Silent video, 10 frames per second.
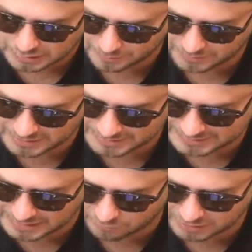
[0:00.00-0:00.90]
I'm going to hit
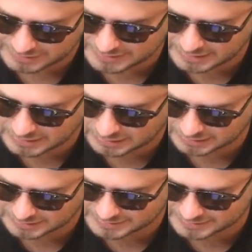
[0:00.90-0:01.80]
that right there.
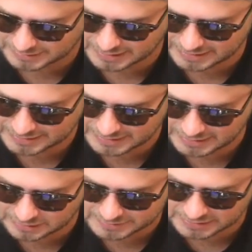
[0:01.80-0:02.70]
Let's see. Anything
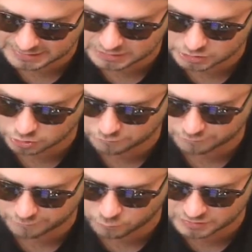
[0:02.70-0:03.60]
else I can do?
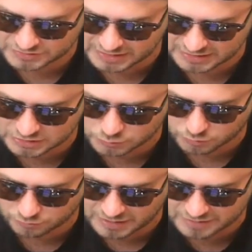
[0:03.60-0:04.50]
Four seconds.
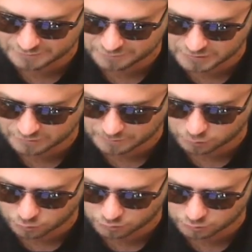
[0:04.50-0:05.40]
We're right in the front of our
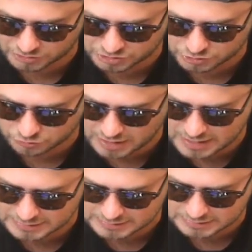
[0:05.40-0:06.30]
portal, which is
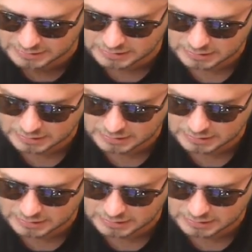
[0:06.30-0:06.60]
great.